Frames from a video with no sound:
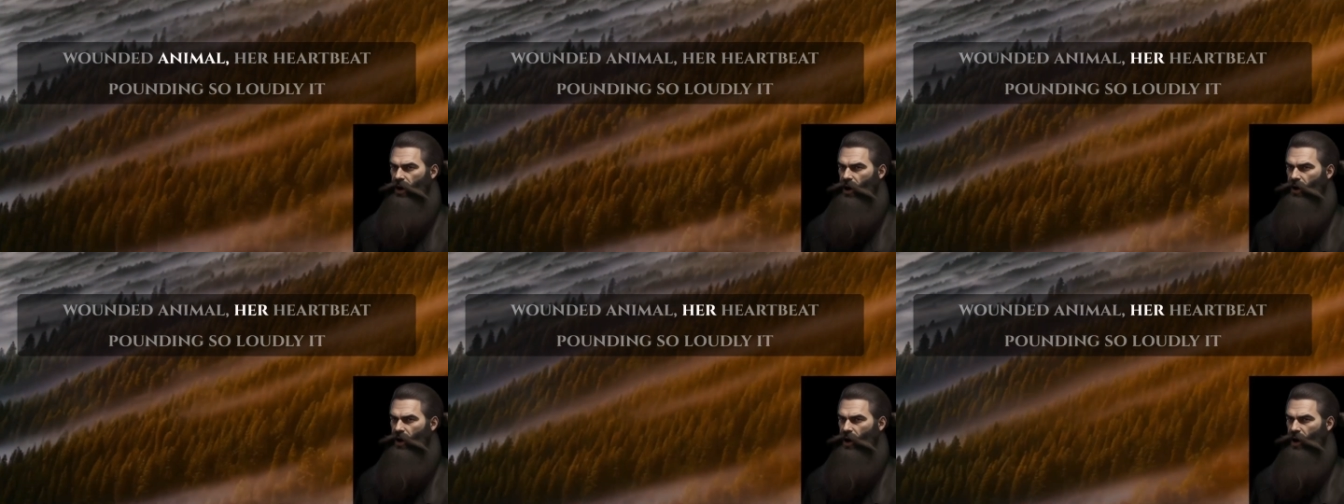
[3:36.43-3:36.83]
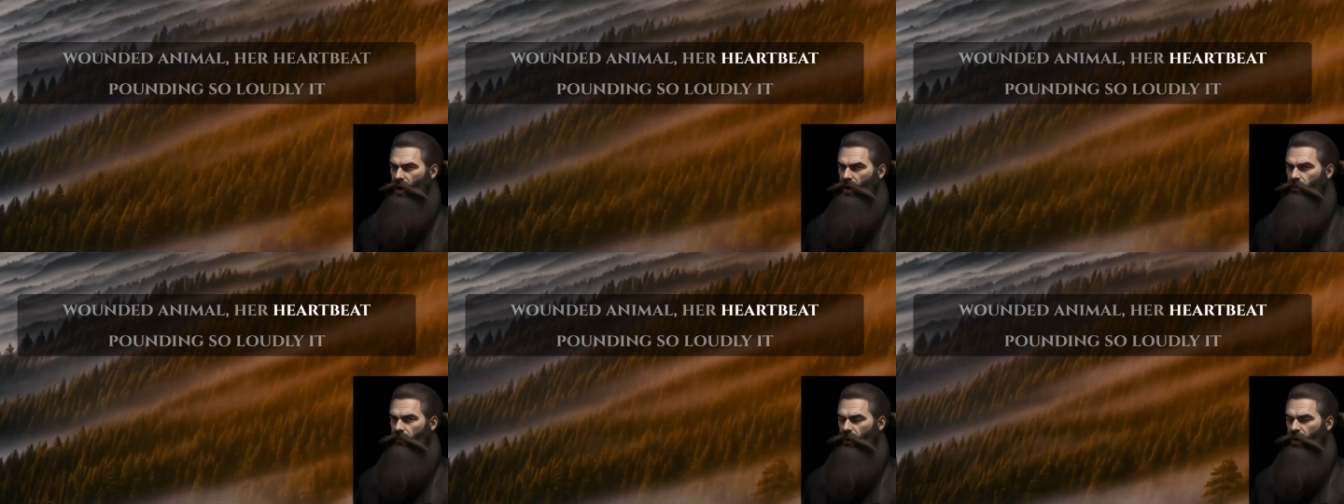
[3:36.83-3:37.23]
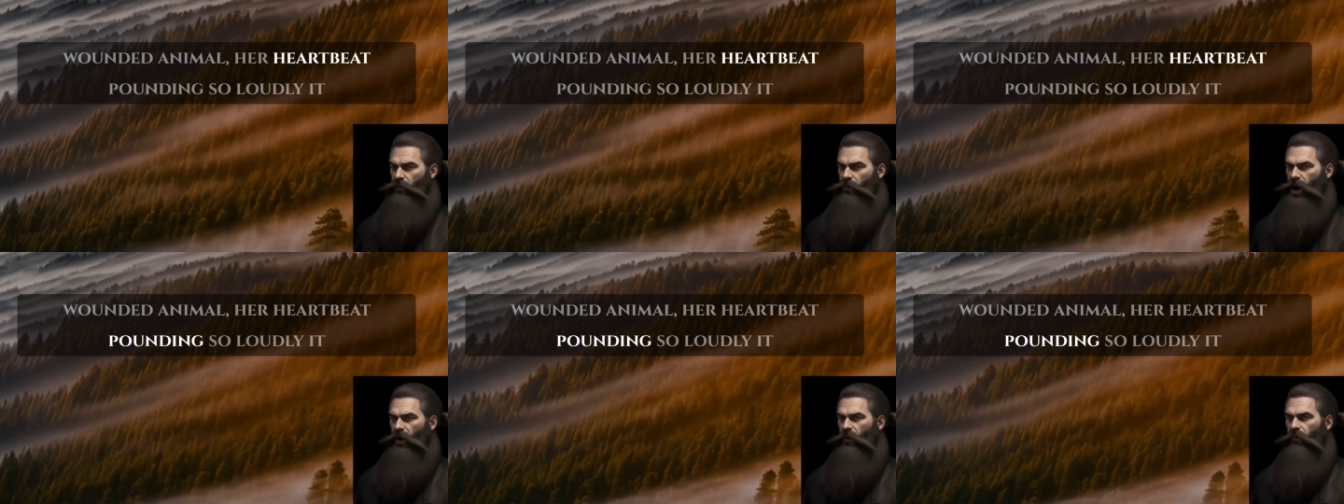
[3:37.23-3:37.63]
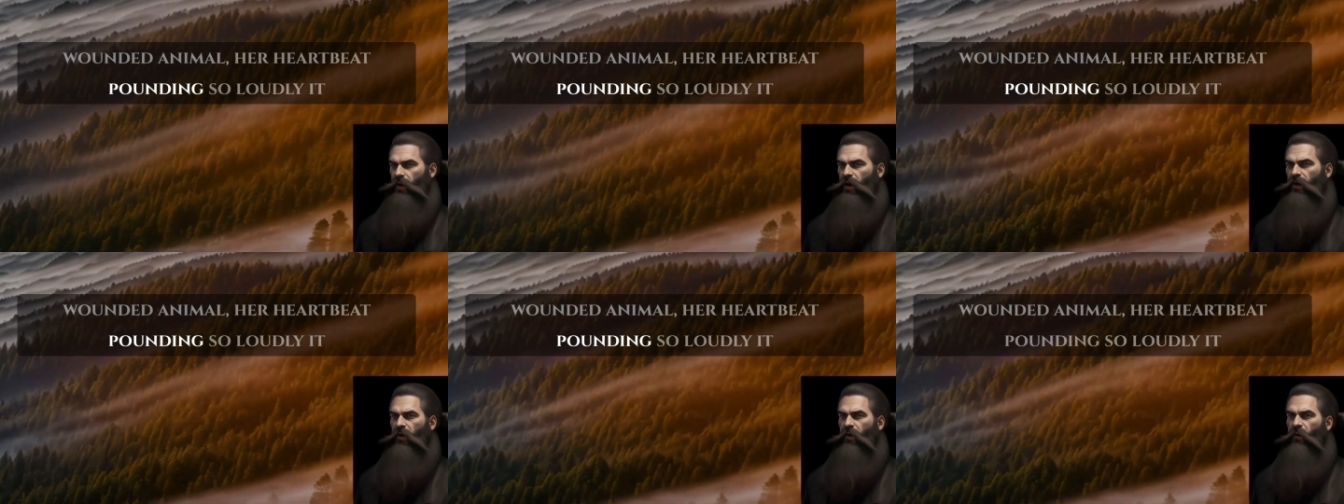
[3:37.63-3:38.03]
her heartbeat
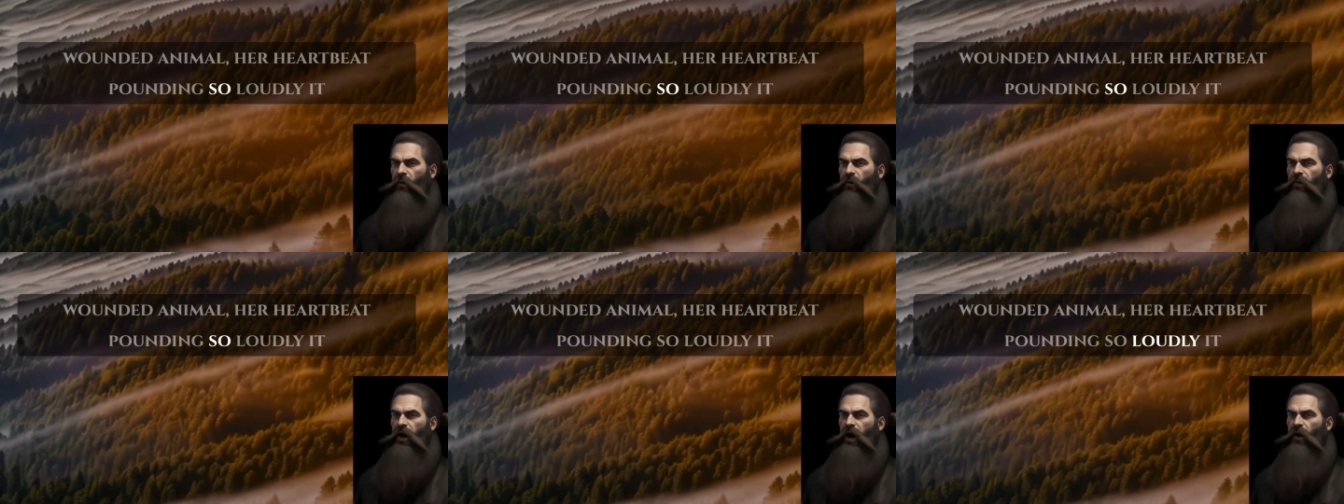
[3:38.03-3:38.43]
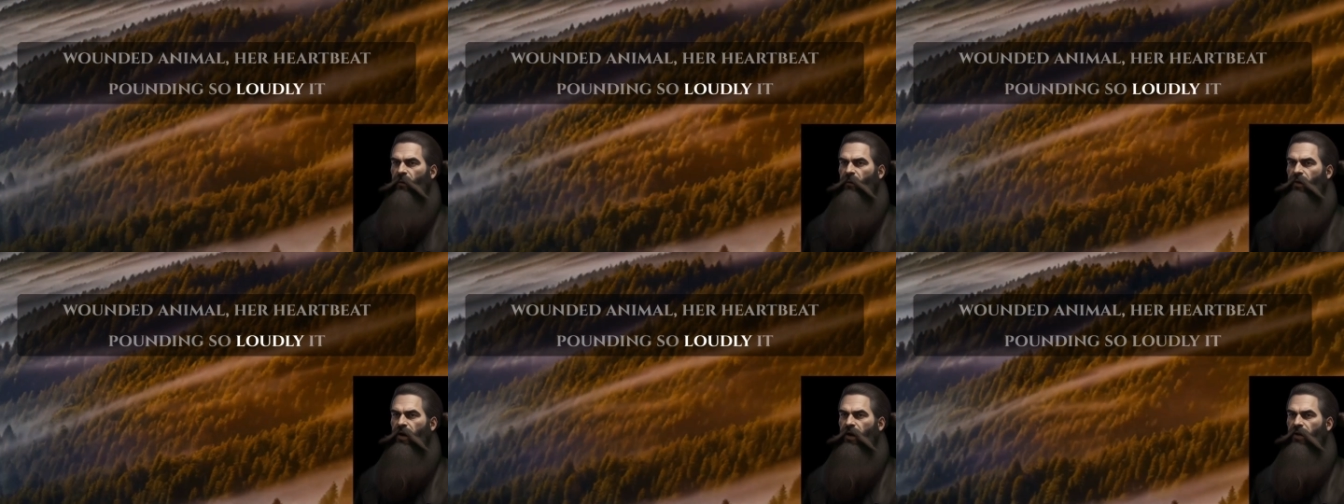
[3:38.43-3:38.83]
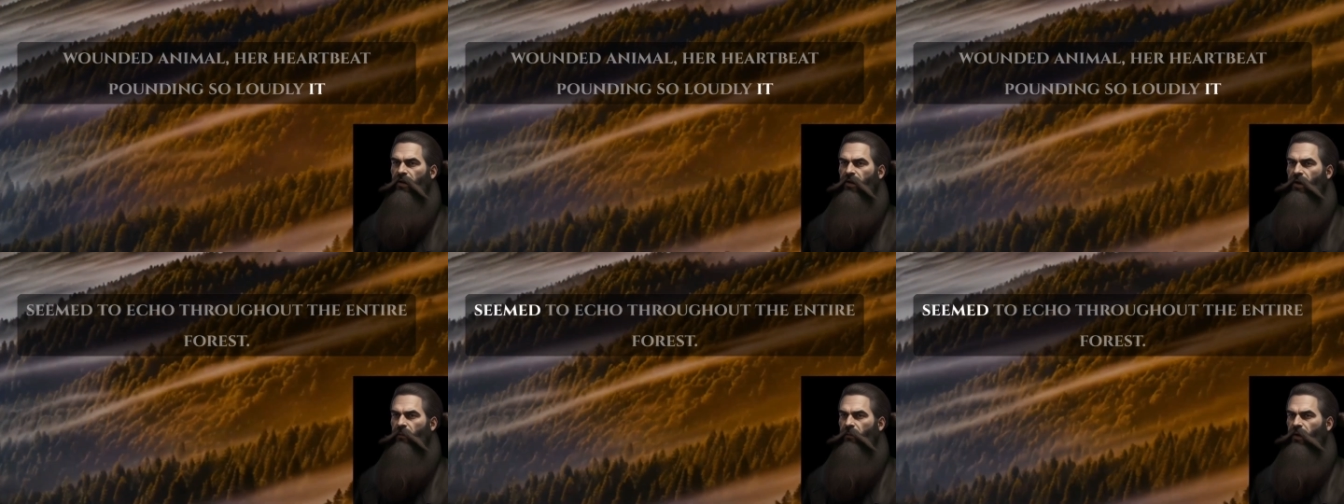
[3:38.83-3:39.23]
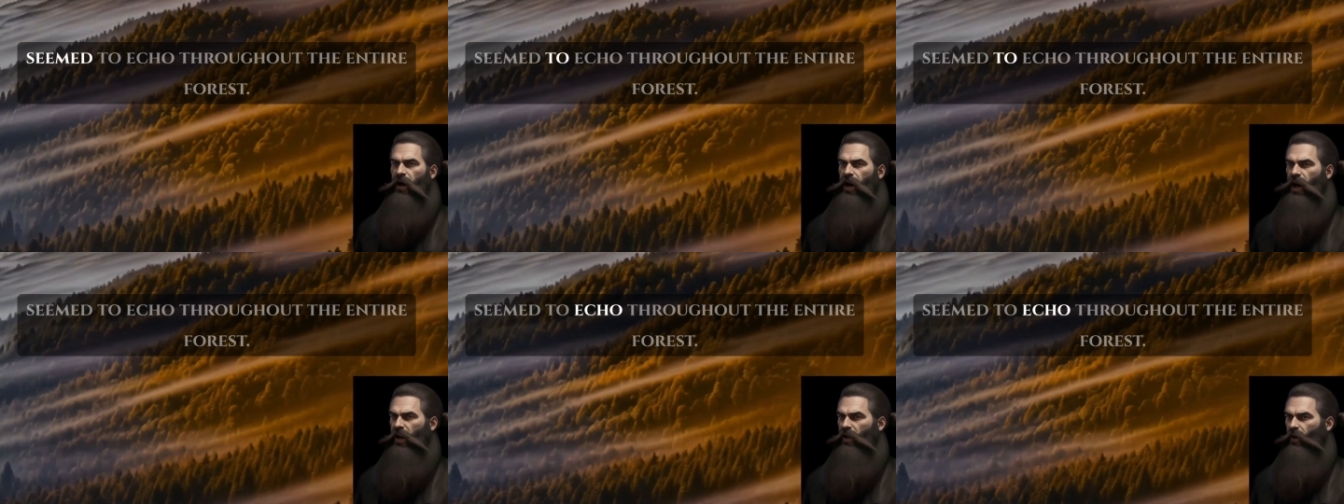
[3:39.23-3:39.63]
pounding so loudly it seemed to
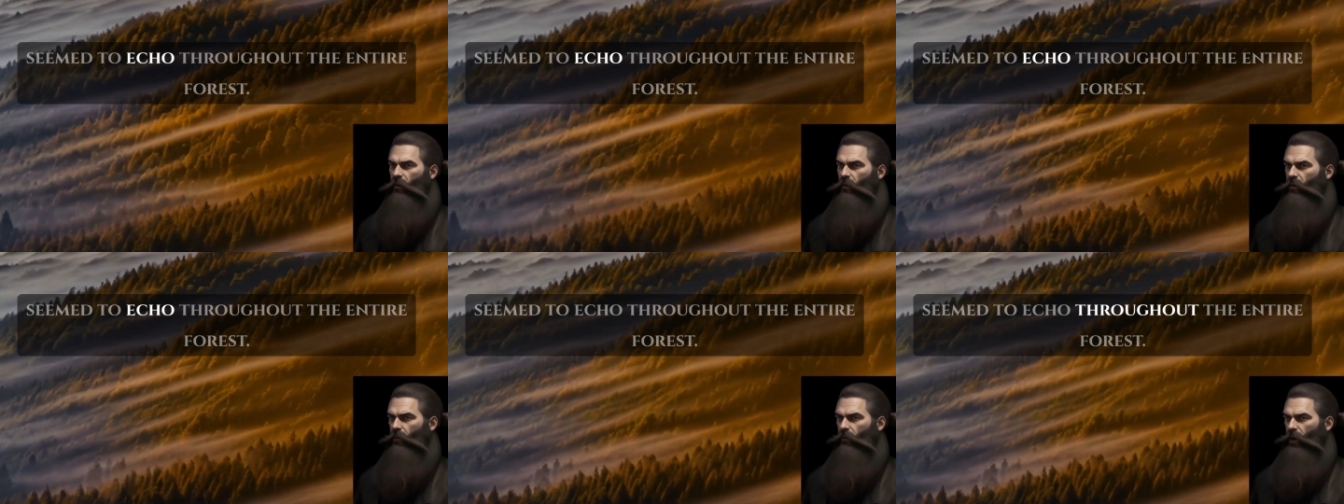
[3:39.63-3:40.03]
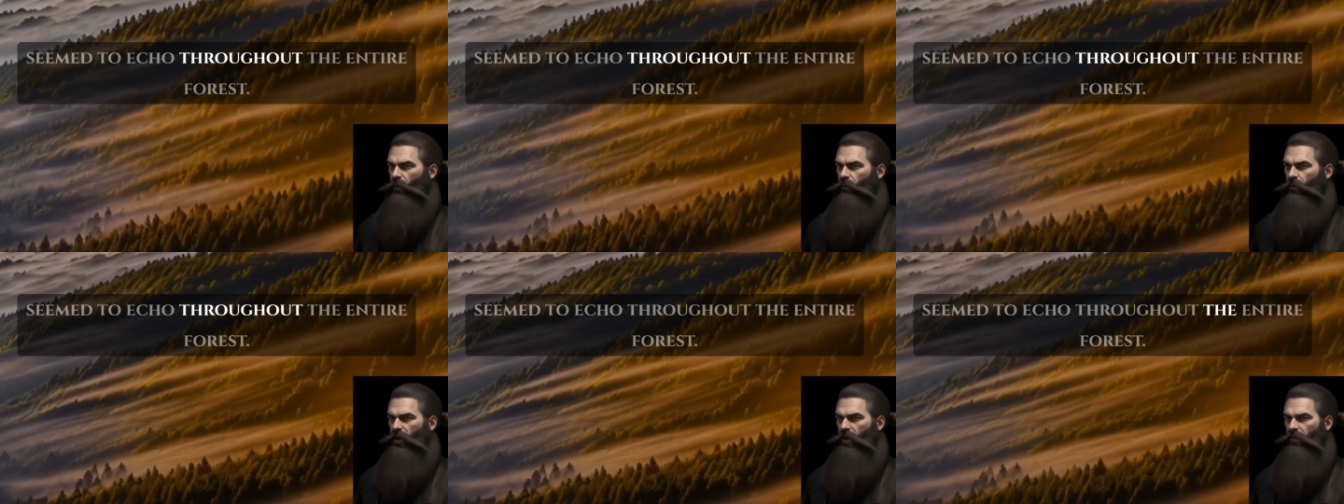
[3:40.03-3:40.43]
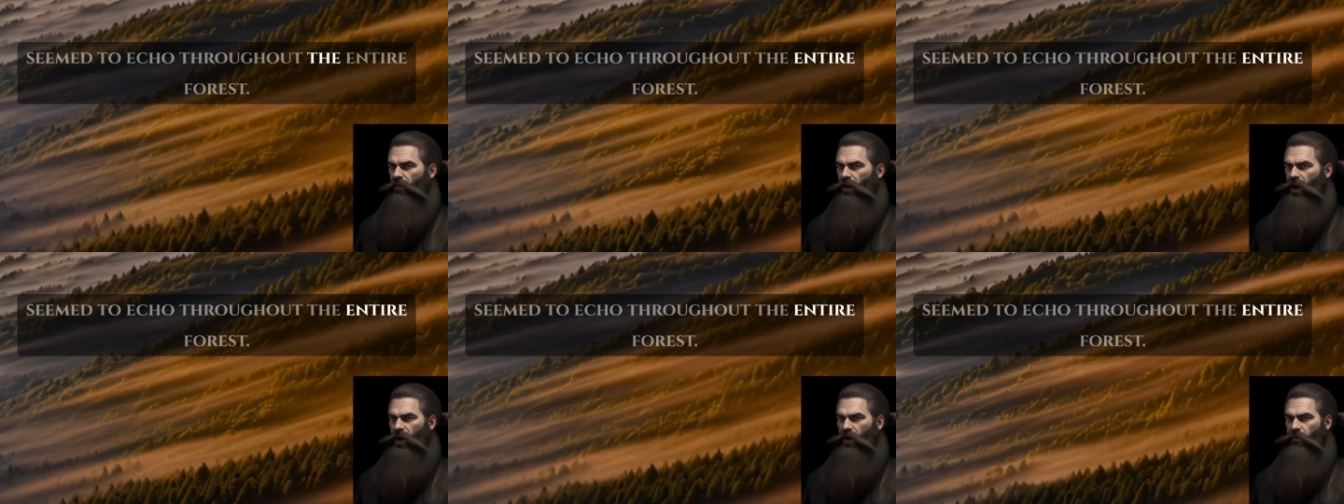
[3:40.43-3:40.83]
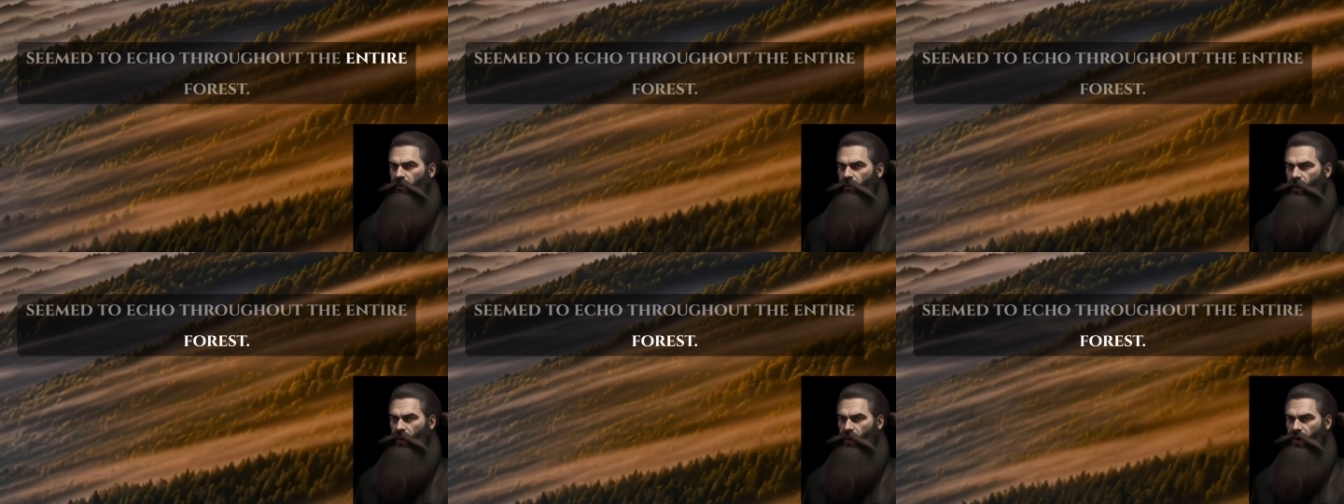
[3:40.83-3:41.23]
echo throughout the entire
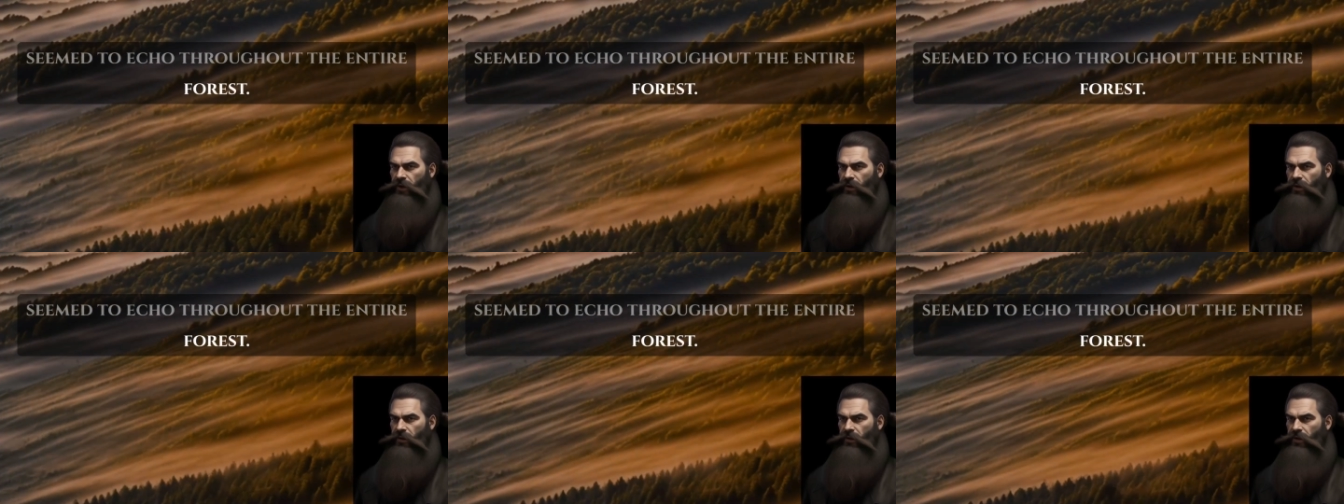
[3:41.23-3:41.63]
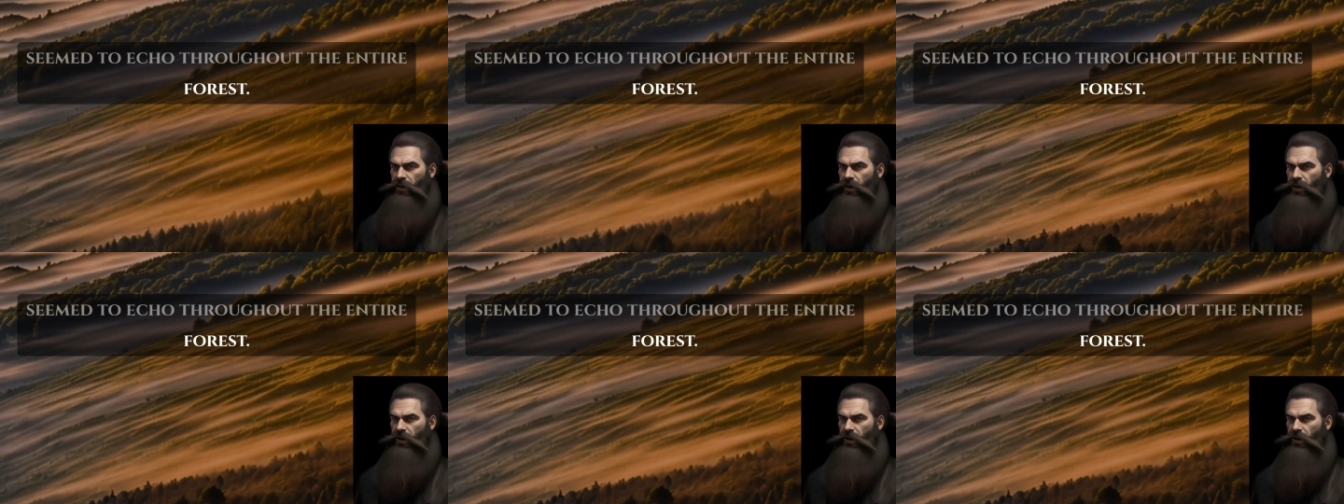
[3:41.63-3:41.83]
forest.